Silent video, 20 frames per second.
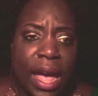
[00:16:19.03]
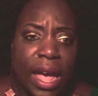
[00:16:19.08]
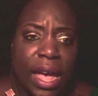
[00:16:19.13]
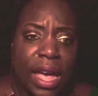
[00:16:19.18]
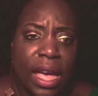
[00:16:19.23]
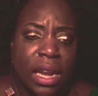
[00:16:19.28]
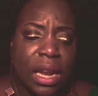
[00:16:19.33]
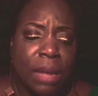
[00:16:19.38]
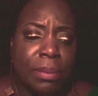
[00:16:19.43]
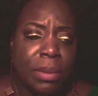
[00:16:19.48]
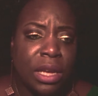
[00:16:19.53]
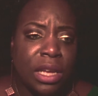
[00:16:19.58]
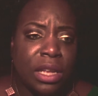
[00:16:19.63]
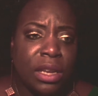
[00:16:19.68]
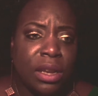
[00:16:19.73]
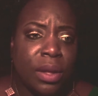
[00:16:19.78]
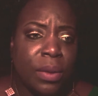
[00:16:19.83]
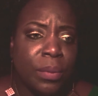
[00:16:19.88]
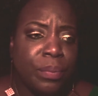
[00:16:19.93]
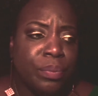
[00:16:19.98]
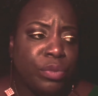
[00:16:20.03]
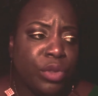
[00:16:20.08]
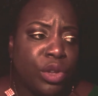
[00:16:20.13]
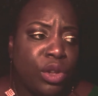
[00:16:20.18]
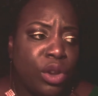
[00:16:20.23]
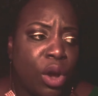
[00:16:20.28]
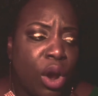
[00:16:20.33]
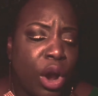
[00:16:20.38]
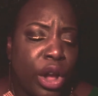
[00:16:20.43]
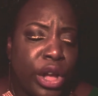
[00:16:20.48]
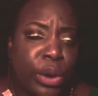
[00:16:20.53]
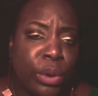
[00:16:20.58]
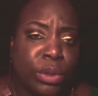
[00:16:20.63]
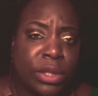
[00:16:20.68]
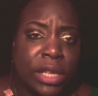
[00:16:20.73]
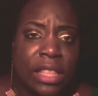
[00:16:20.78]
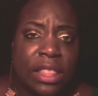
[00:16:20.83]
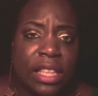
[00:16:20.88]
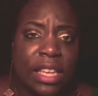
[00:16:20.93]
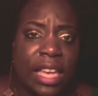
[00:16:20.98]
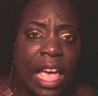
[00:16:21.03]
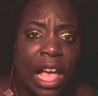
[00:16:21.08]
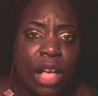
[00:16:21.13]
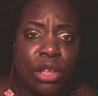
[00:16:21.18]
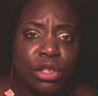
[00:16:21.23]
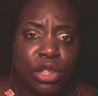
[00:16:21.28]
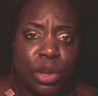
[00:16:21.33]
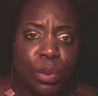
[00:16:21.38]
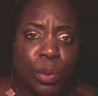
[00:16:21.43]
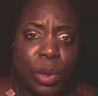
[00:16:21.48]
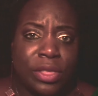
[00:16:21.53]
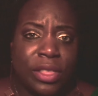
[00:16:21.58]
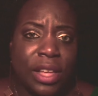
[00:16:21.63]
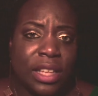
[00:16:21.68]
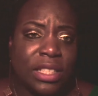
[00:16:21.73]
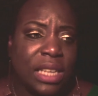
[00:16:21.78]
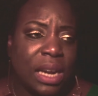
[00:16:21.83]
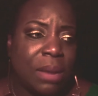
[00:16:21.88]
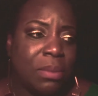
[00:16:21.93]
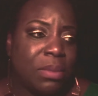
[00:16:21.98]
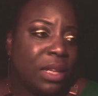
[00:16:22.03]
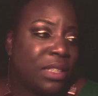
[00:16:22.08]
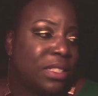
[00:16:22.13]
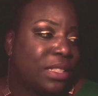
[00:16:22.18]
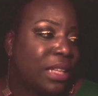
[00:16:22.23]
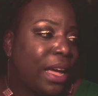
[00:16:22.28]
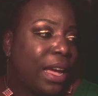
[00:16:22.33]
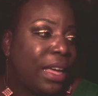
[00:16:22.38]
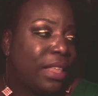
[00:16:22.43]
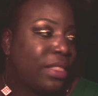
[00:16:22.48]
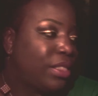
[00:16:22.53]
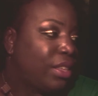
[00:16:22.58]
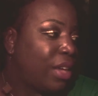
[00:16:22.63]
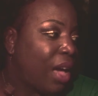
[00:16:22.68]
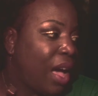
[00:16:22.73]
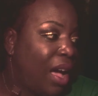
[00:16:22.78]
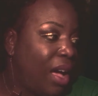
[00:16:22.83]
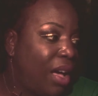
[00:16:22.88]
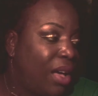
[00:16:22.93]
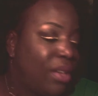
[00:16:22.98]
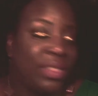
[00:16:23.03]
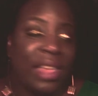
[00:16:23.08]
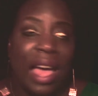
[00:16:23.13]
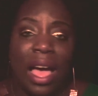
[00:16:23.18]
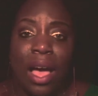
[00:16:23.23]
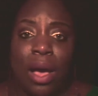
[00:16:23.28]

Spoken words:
And I mean, you know, are you gonna take the counselor with us? And I'm just like, y'all